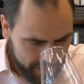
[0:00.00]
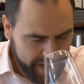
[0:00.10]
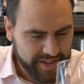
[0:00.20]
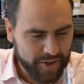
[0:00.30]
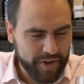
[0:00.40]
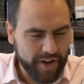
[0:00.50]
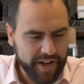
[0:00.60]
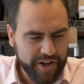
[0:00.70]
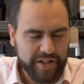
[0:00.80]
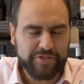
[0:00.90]
it's got like
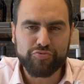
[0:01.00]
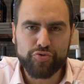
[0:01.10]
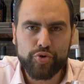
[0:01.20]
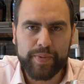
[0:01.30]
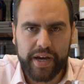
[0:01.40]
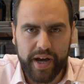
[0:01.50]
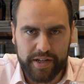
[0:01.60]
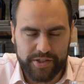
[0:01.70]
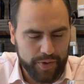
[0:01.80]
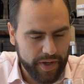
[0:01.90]
a nice ruby
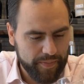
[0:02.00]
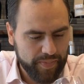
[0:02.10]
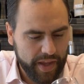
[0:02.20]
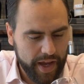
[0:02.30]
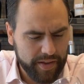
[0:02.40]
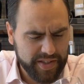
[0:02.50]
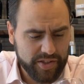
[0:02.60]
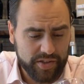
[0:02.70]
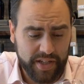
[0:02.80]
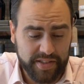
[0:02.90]
colour to it. This
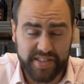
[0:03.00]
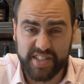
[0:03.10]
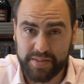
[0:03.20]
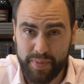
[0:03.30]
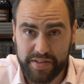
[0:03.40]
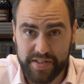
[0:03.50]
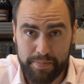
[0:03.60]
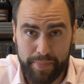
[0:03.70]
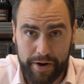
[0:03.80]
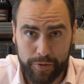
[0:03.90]
is done 6 months
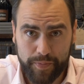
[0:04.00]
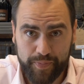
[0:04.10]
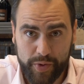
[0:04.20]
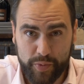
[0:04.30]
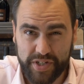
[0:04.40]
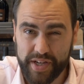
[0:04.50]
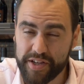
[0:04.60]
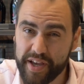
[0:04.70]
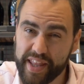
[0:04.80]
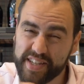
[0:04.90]
in barrel, which
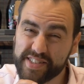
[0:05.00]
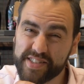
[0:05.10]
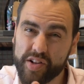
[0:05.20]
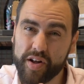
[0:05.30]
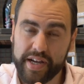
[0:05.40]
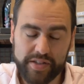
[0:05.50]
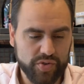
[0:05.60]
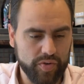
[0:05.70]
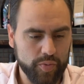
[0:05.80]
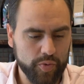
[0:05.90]
you get that slight
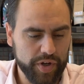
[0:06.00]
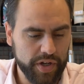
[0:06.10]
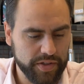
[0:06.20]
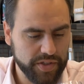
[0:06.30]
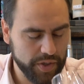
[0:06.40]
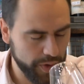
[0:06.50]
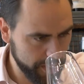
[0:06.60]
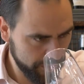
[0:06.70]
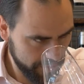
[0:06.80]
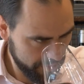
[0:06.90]
sort of woodiness to it.